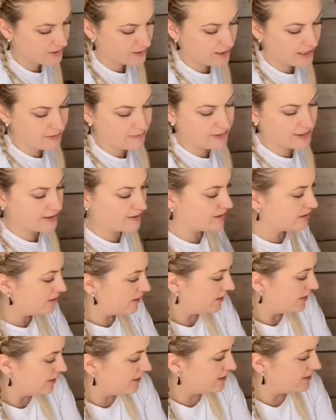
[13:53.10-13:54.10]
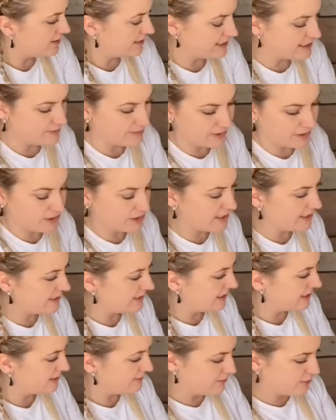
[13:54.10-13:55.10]
type in sea sponge. I need to
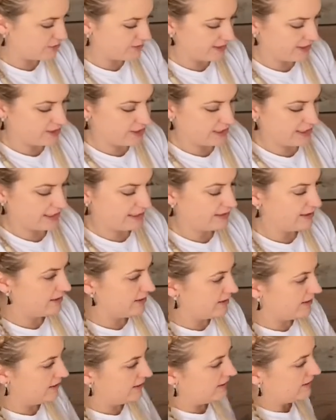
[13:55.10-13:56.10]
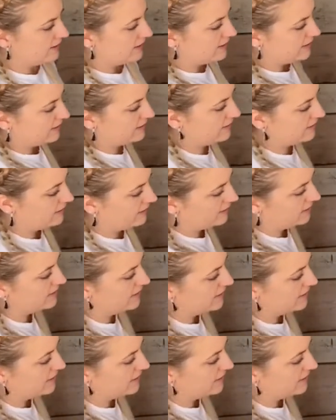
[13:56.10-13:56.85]
get some more actually, because I